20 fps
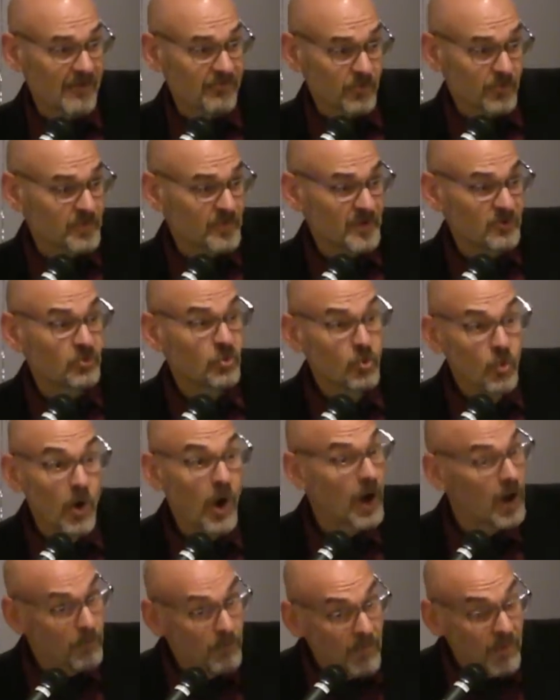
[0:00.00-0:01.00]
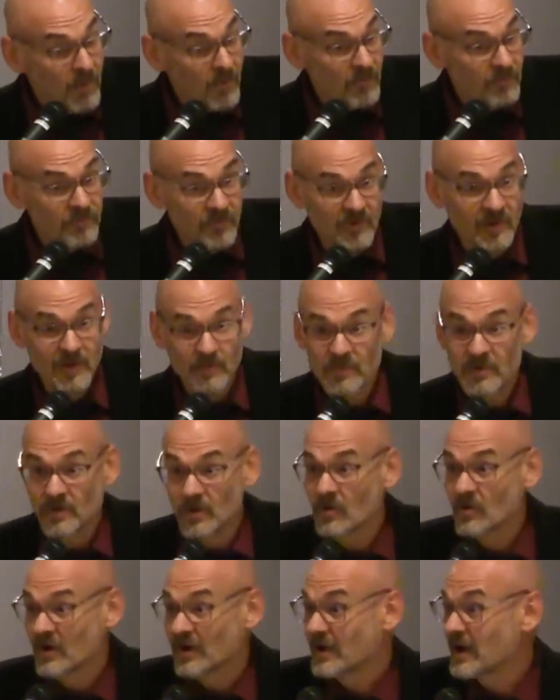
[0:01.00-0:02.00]
would be too humble to let me
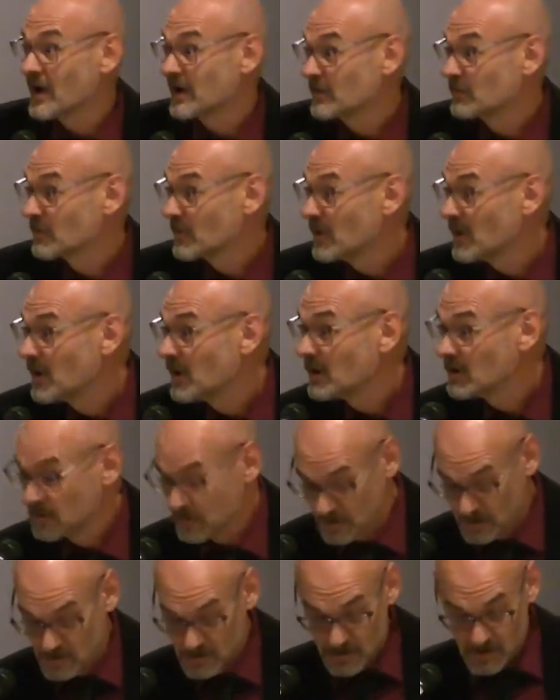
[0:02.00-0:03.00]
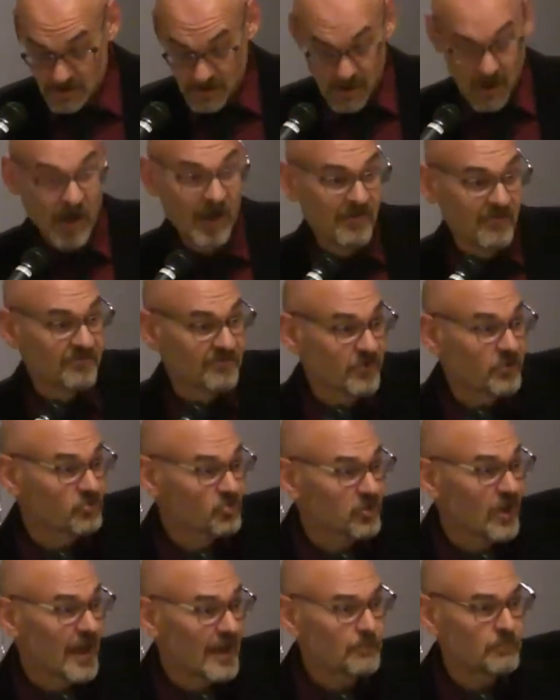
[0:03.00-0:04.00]
know I got it wrong. First
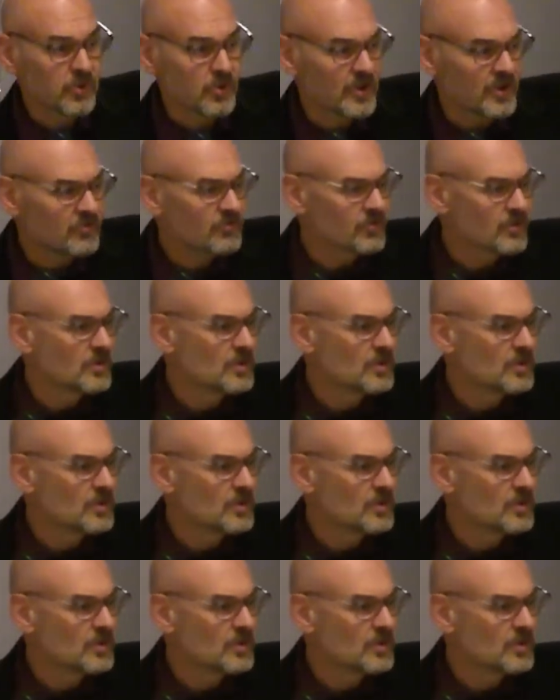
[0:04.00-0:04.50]
slide, please.